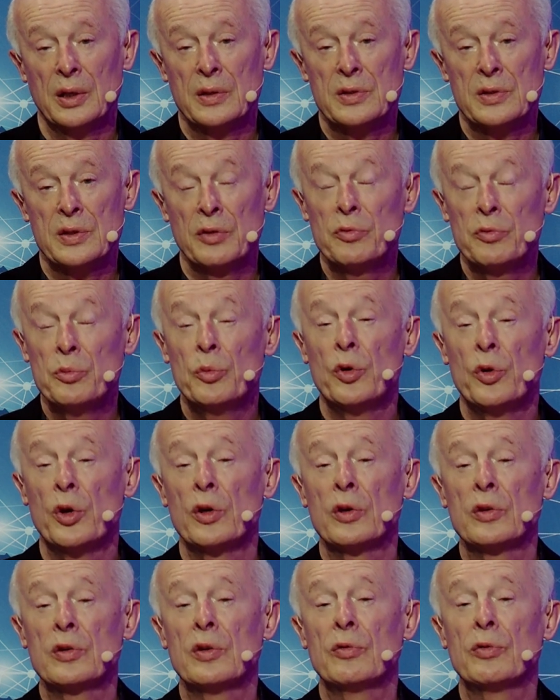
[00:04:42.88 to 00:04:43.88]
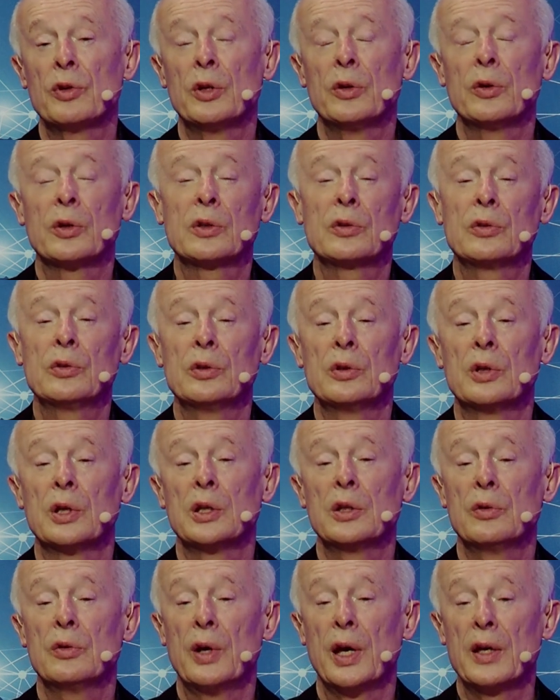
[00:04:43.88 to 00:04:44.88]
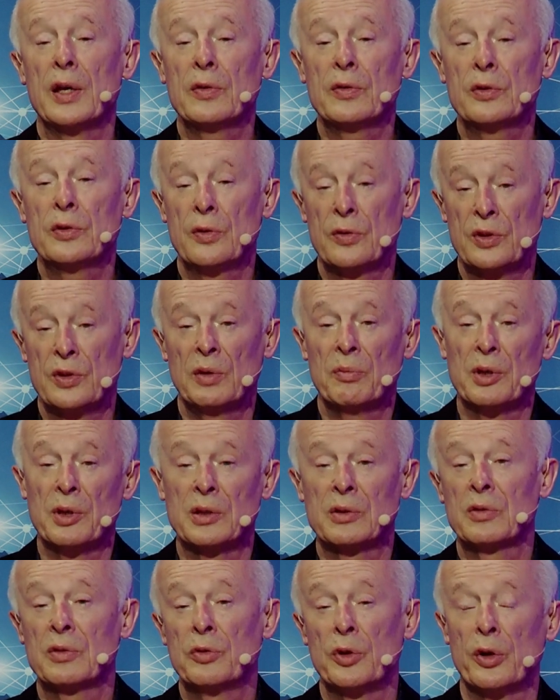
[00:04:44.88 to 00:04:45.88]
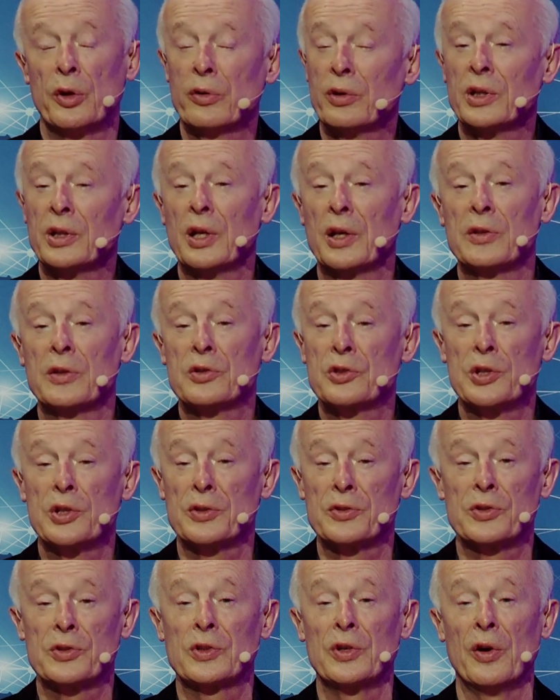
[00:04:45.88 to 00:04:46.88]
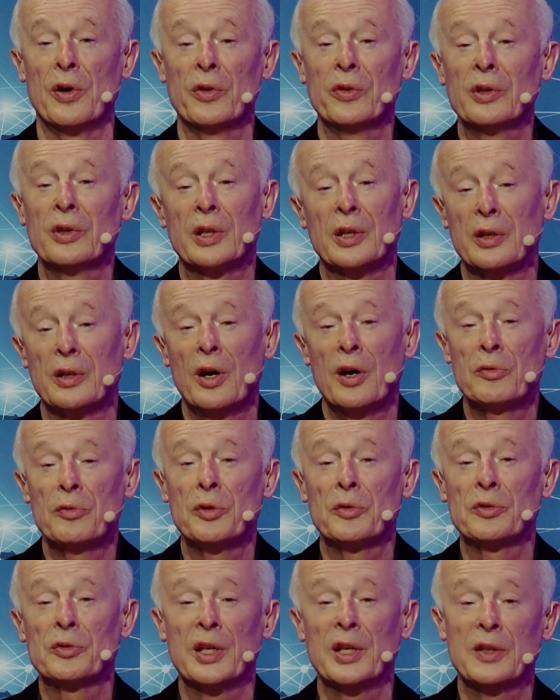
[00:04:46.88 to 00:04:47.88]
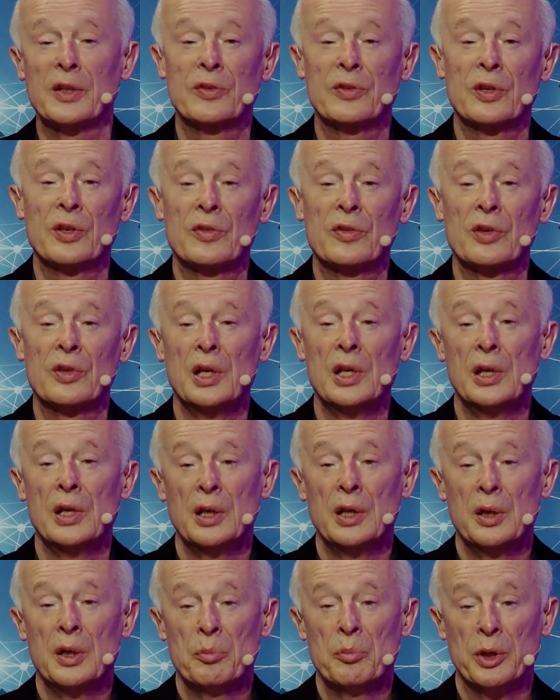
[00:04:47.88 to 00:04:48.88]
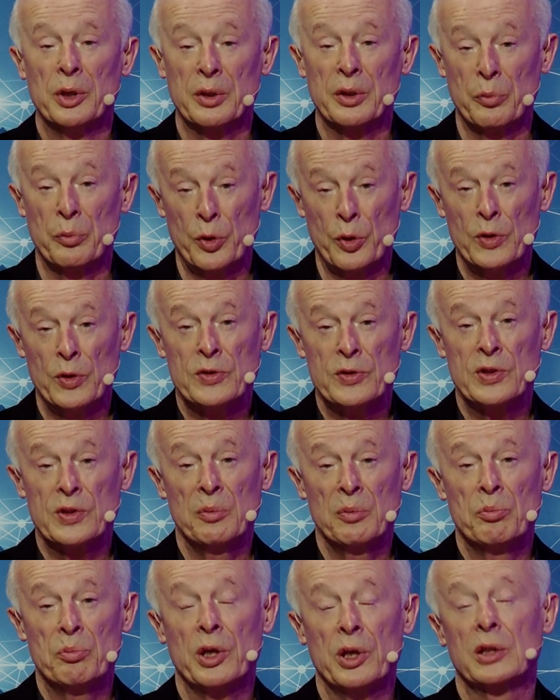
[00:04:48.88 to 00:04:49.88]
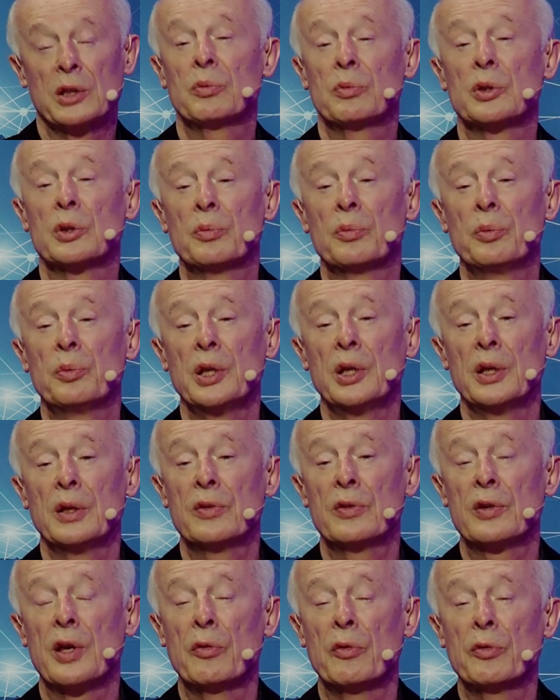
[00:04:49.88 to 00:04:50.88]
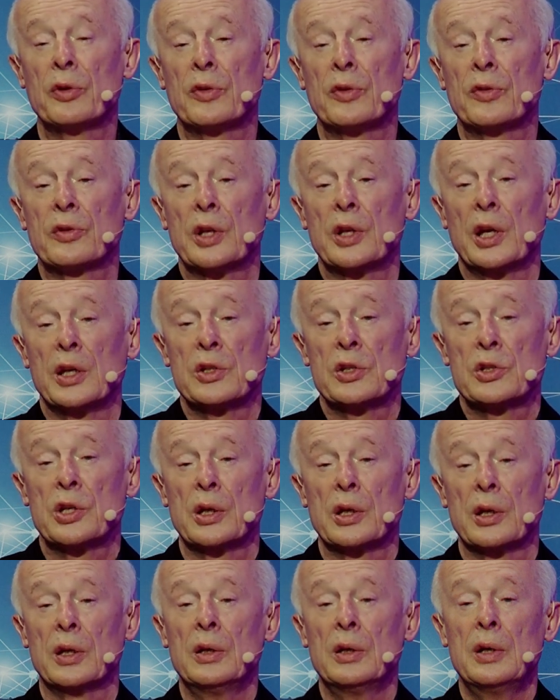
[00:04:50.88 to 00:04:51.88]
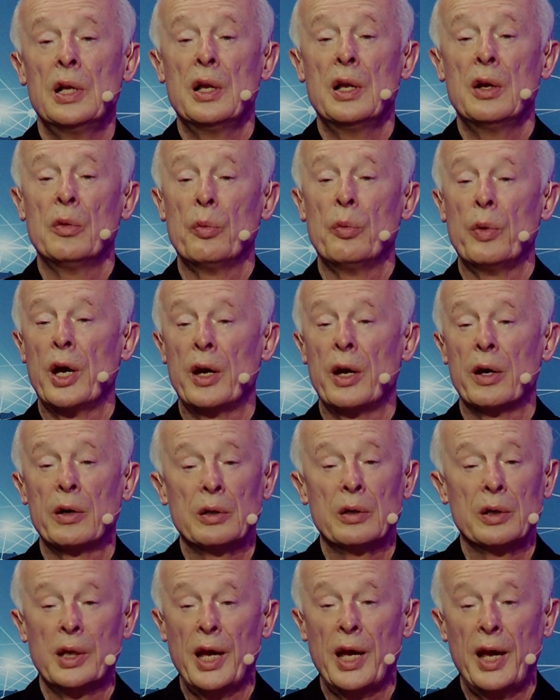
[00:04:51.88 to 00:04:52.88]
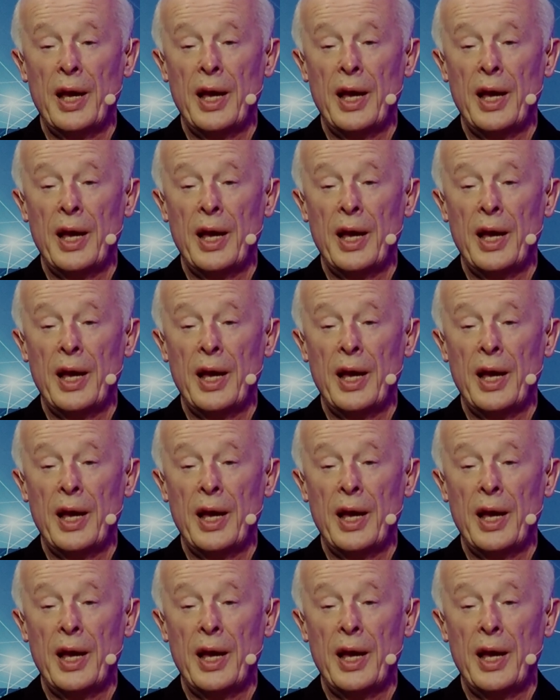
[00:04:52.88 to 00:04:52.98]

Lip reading: It's even worse if you look to the US. You see that Florida is just gone and half of Texas. But the worst impact would be in Southeast Asia, where